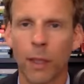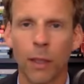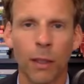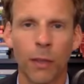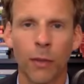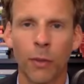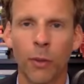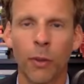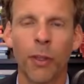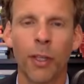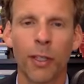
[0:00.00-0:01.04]
I love it.
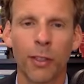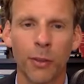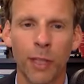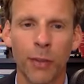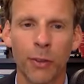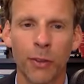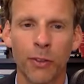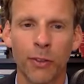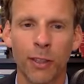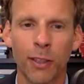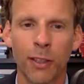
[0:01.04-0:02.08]
Well, thank you. That
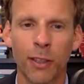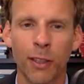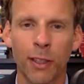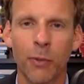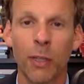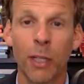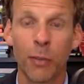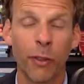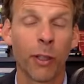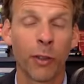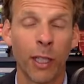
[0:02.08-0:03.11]
was I
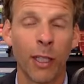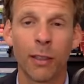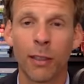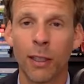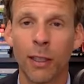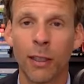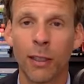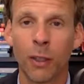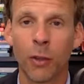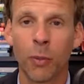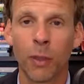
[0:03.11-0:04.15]
felt that, and
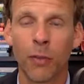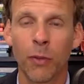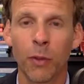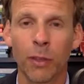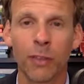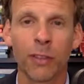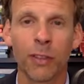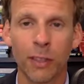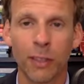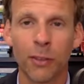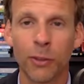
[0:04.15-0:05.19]
I hope everyone
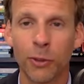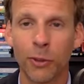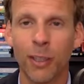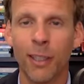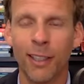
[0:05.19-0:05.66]
listening did too.